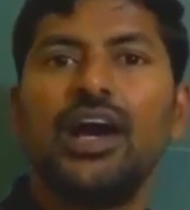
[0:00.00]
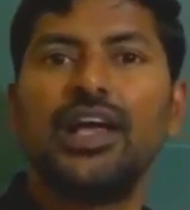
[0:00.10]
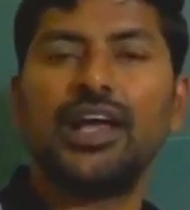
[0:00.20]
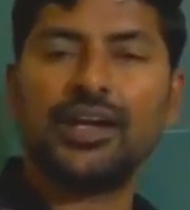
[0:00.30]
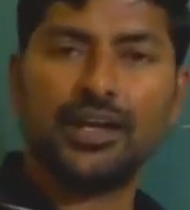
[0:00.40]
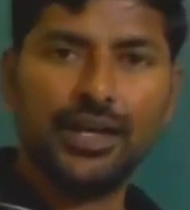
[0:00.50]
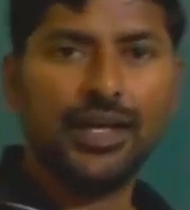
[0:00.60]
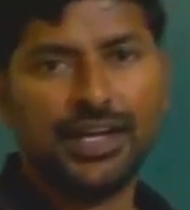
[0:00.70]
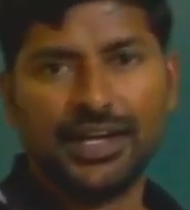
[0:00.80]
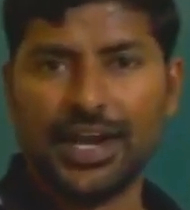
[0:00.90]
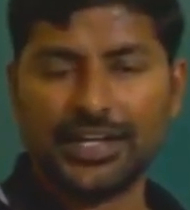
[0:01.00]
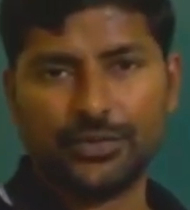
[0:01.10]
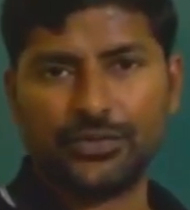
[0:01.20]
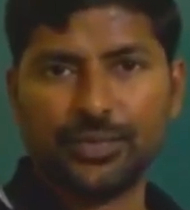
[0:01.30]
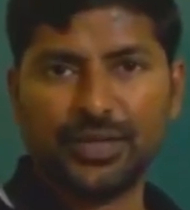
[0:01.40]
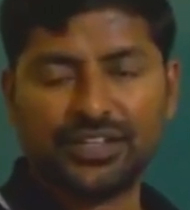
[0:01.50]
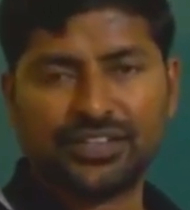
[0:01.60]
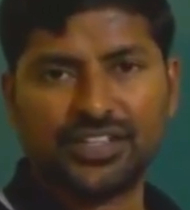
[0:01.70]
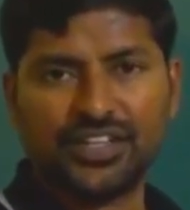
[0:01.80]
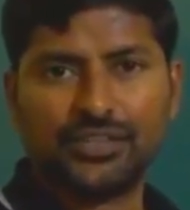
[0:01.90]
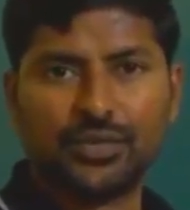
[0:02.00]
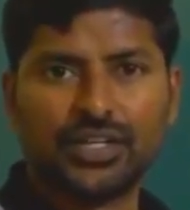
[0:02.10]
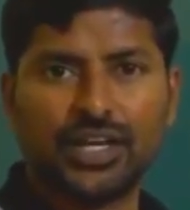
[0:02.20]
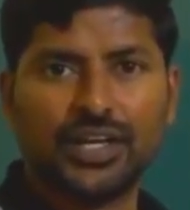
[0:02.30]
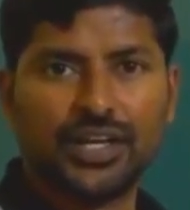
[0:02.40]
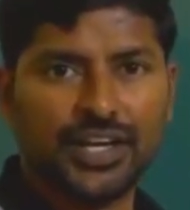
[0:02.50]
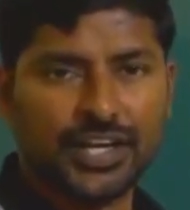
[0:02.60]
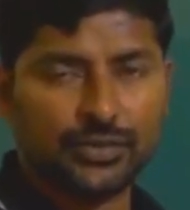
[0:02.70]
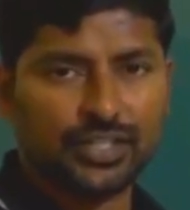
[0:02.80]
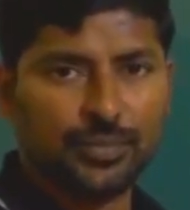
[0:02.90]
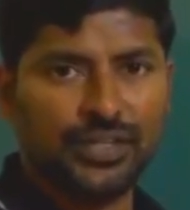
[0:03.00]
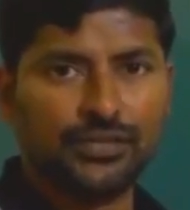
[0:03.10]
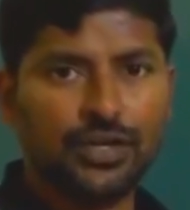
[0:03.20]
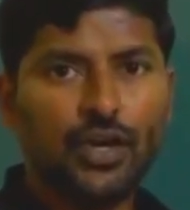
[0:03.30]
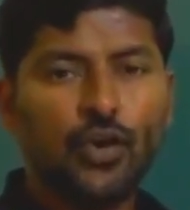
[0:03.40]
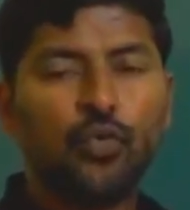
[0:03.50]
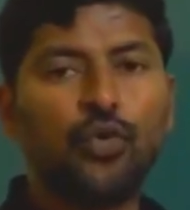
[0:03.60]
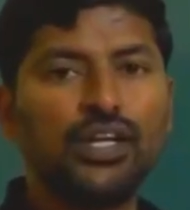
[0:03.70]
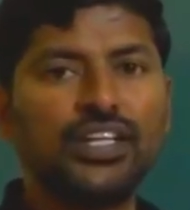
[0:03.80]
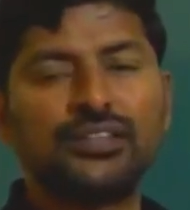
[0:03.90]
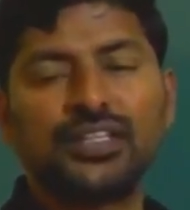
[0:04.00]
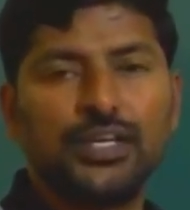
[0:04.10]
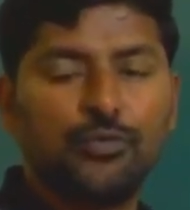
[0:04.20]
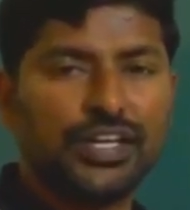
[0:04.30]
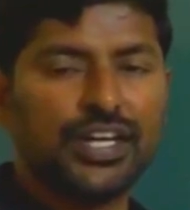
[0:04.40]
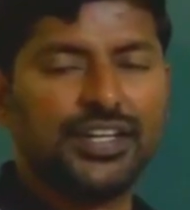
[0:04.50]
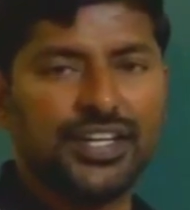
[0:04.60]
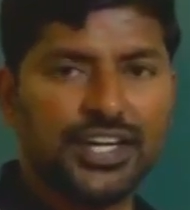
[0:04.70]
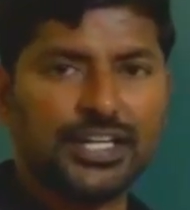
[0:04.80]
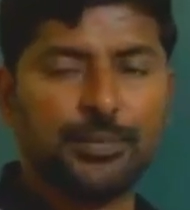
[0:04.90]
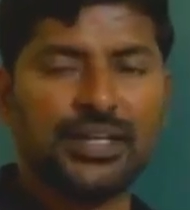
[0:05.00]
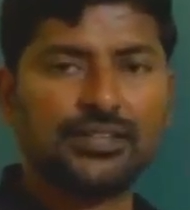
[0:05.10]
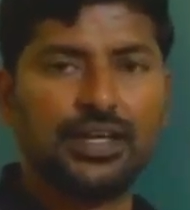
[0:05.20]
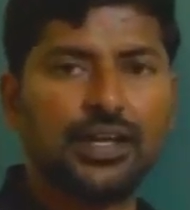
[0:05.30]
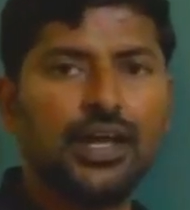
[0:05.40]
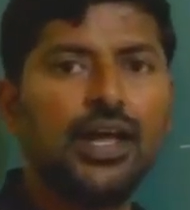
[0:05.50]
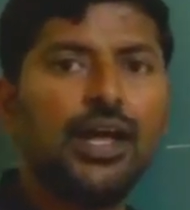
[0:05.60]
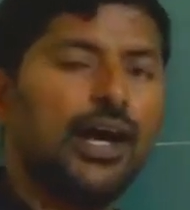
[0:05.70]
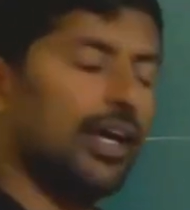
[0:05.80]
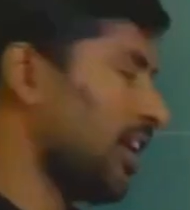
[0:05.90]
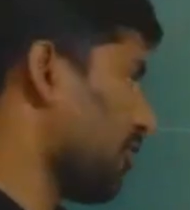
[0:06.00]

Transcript: IR inactive. Symmetric stretching is what? IR inactive. That means only 3 we can detect based on IR